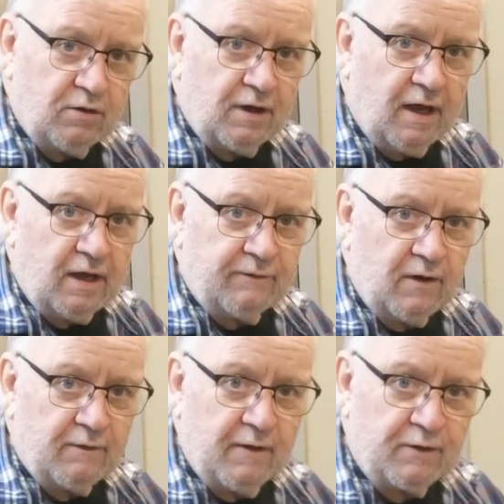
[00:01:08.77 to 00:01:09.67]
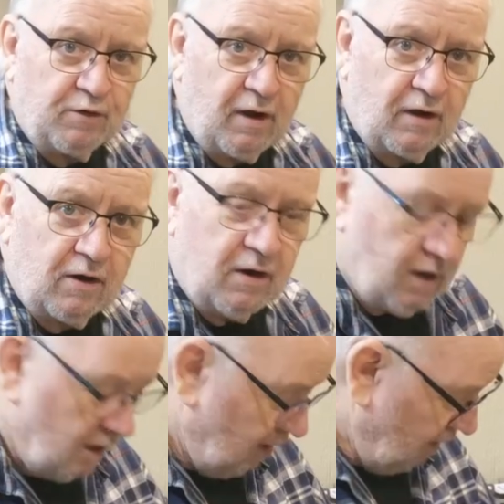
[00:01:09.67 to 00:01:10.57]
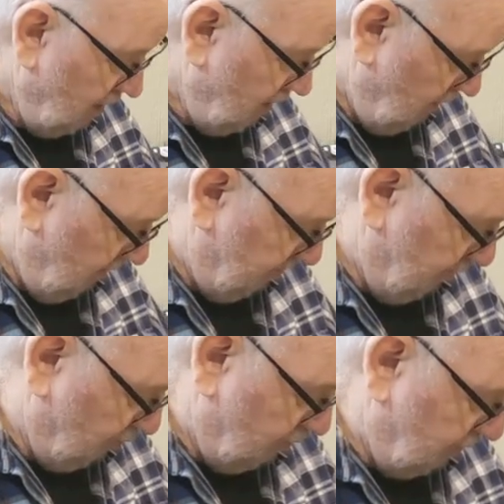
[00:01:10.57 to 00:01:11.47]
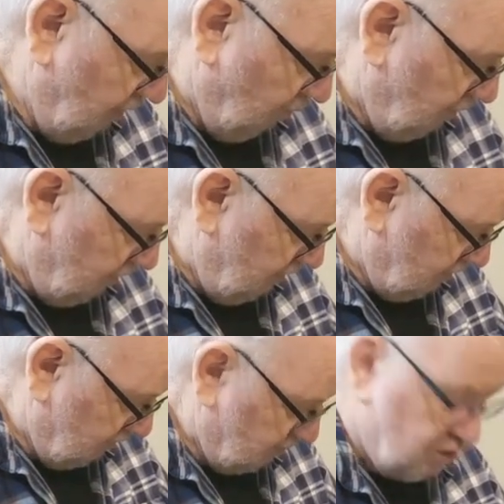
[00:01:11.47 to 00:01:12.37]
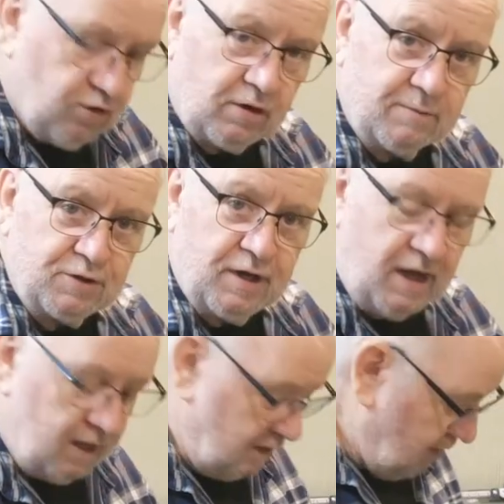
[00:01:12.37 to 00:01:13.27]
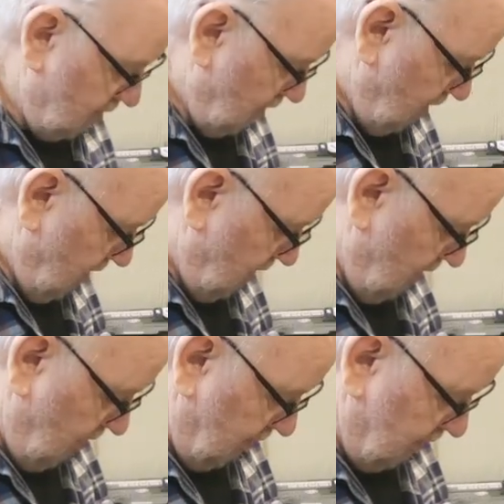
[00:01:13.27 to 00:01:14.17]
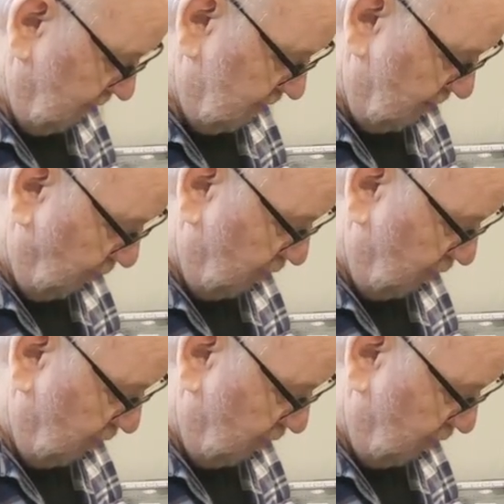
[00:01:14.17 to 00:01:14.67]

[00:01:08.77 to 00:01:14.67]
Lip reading: unit, if you ever have a trailer. It'd be good to get one of these because it sure comes in handy. I got this at